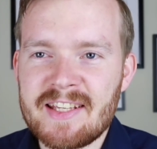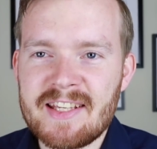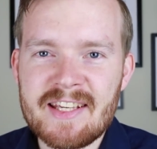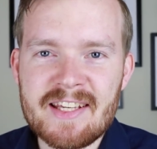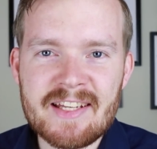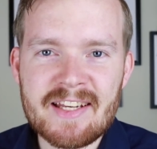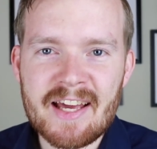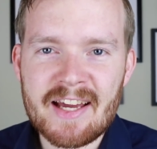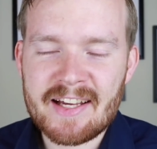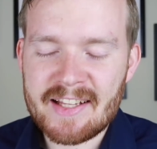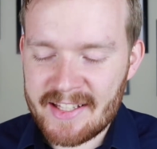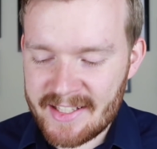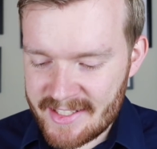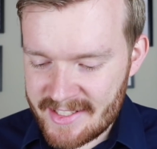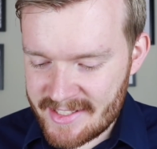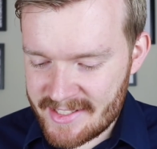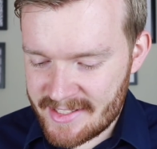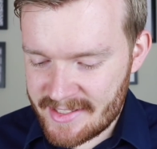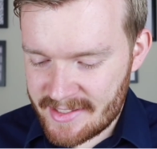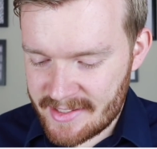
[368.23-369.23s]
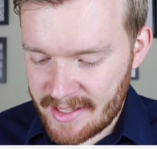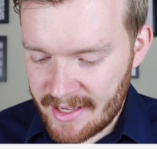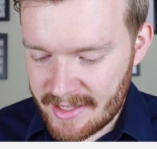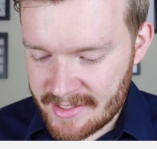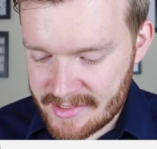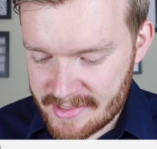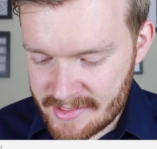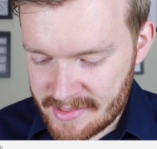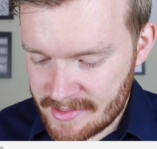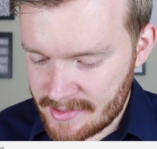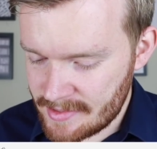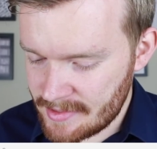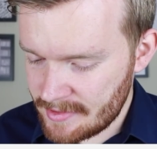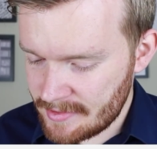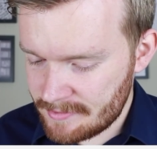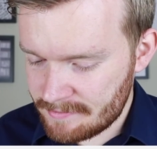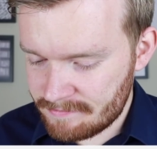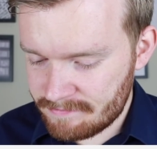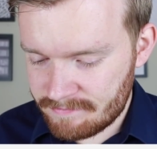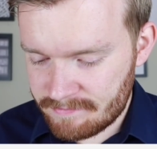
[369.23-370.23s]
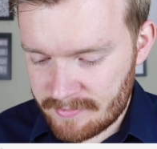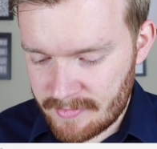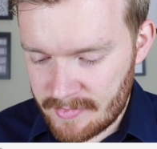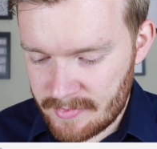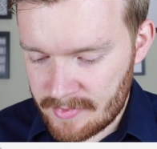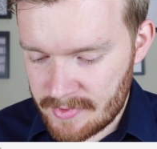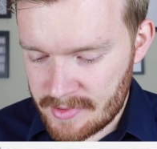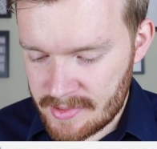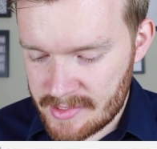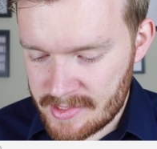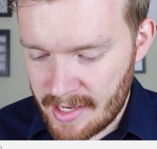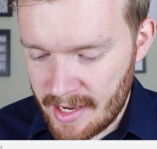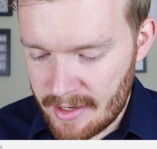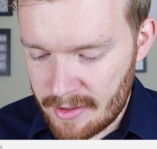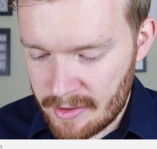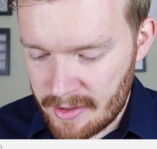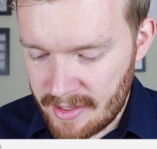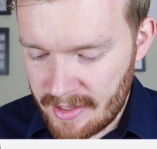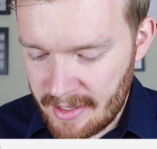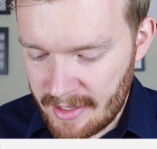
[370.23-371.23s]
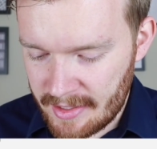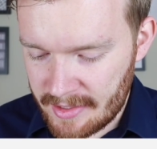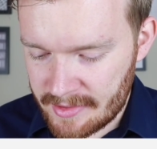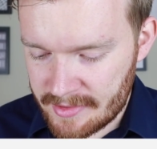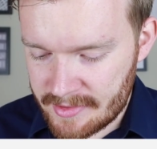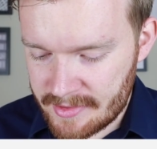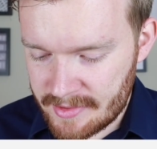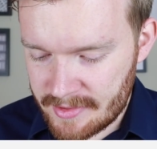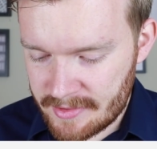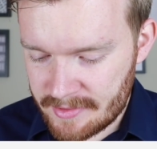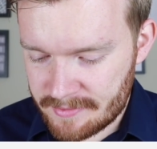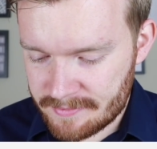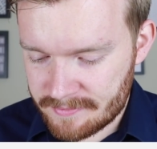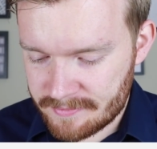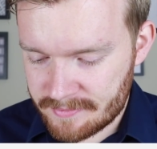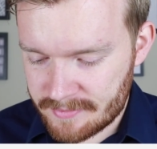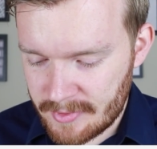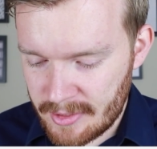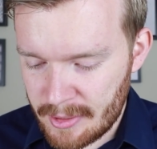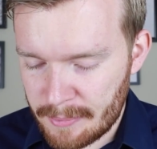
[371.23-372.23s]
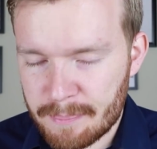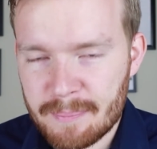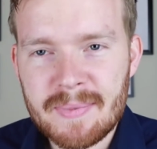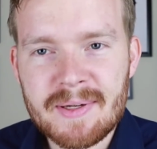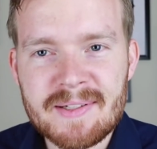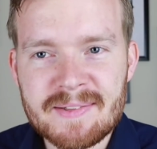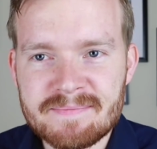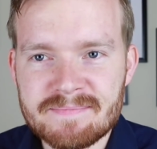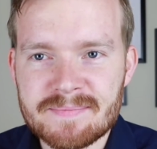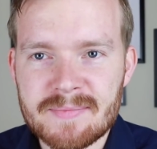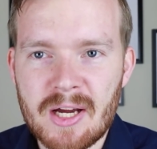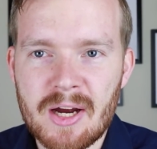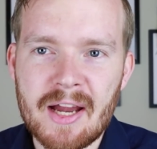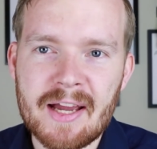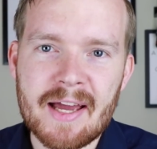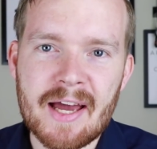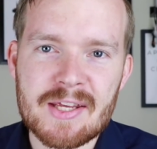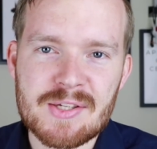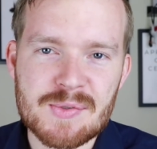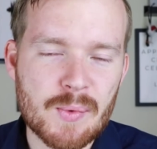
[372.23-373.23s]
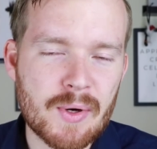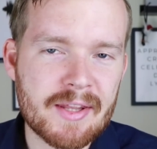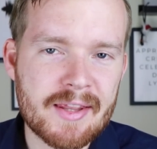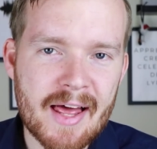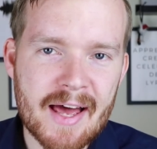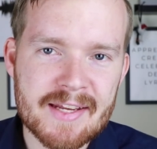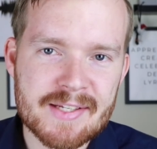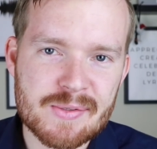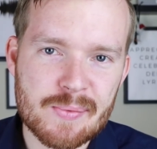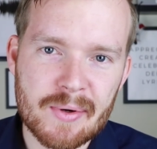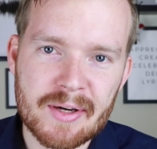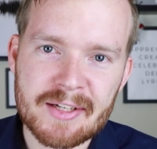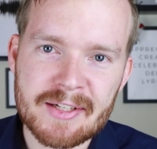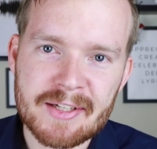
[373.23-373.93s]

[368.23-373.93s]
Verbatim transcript: key necklace, that's Saturday night. Yep. All right, guys, one last one